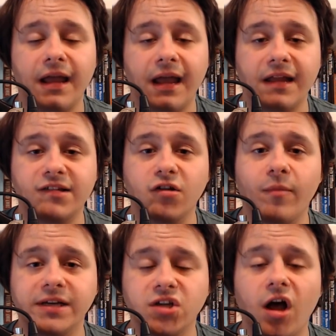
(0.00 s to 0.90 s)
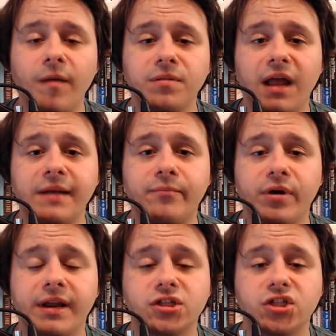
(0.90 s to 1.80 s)
And so my top line
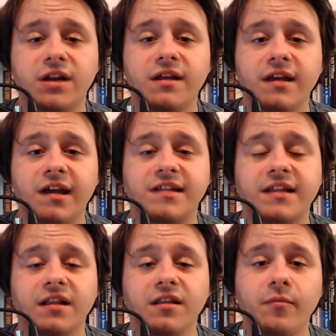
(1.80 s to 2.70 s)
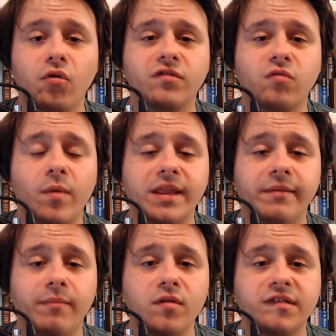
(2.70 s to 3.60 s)
prediction is that the Liberals will win the
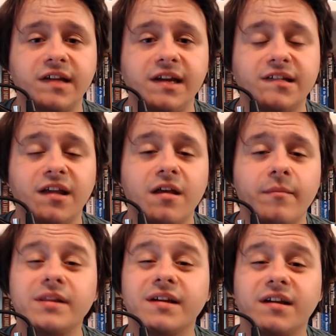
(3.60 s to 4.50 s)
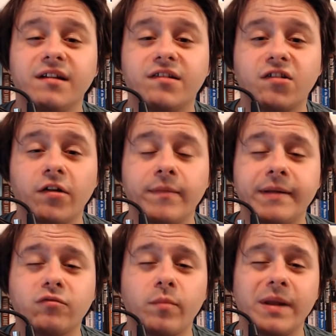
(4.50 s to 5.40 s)
most seats, but the
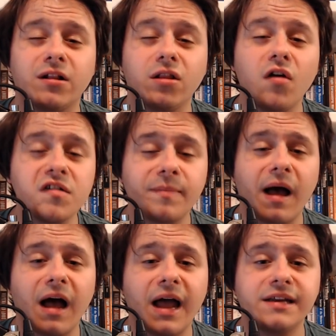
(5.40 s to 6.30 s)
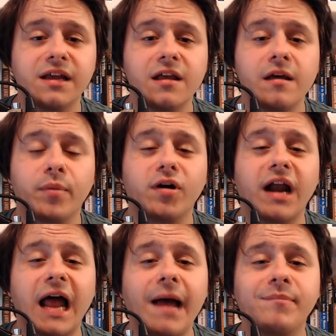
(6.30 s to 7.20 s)
Conservatives will be close behind,
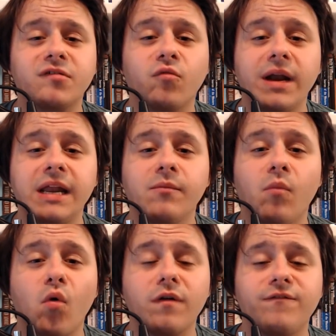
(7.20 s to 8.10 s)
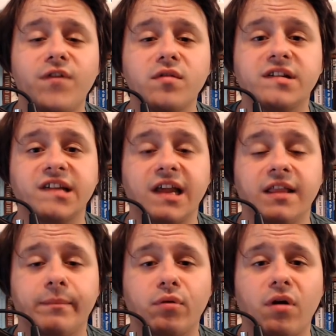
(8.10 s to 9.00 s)
perhaps winning more votes in the
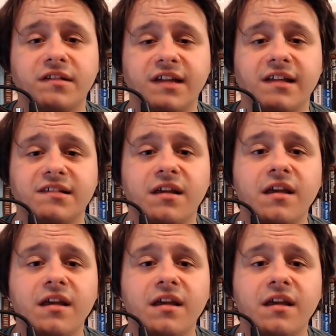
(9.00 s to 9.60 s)
process.